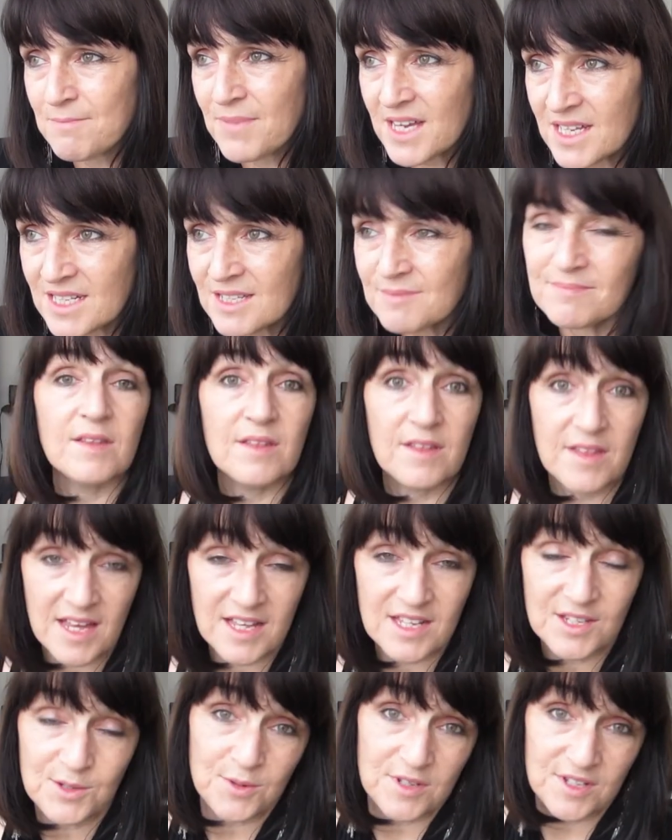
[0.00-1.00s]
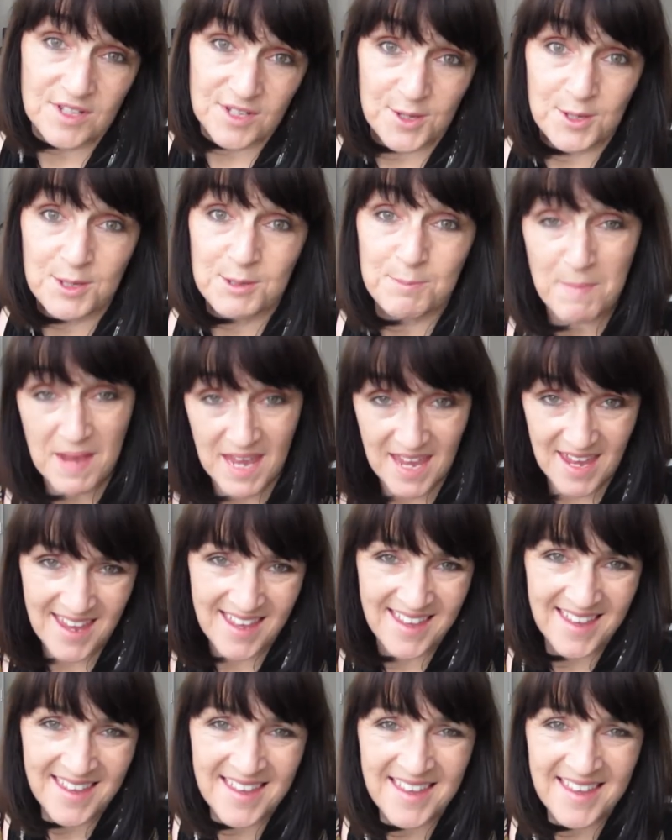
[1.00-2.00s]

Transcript: but that's what suits me.